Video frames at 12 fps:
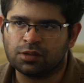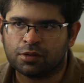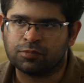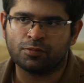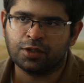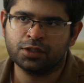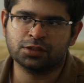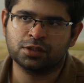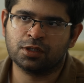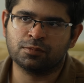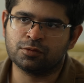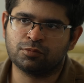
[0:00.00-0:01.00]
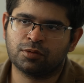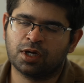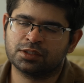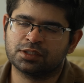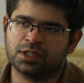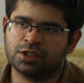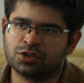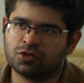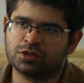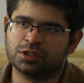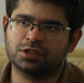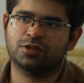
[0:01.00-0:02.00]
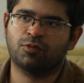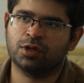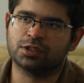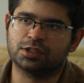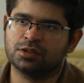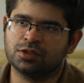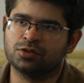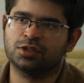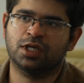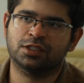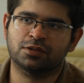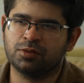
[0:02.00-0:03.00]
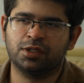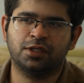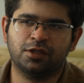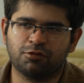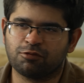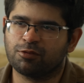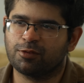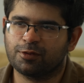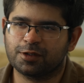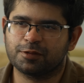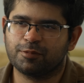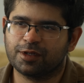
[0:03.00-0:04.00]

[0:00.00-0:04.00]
Your brain is not able to process eight choices at once. It usually has three or four at